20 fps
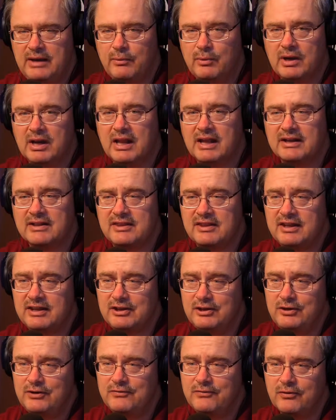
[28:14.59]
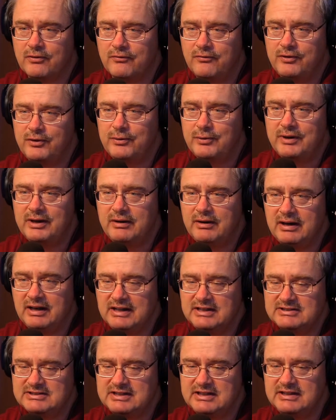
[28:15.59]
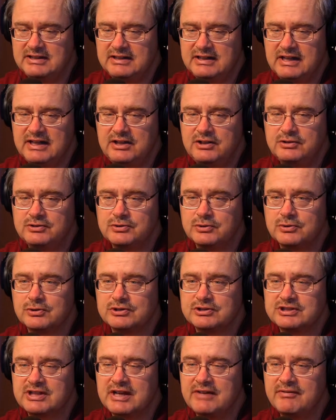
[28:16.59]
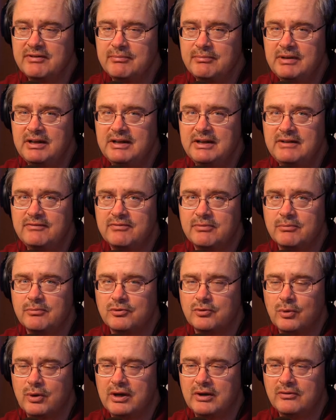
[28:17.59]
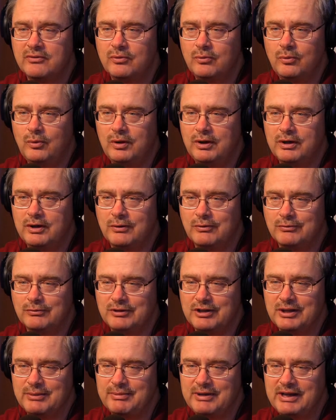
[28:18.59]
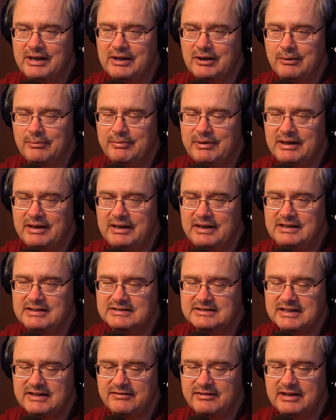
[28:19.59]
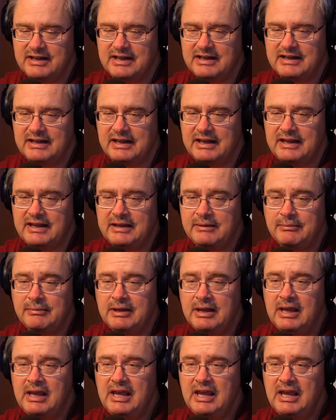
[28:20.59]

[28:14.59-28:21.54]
And would like to thank you for viewing and listening today. You can join us every Monday from 12 to 1 on WLBE 790 AM.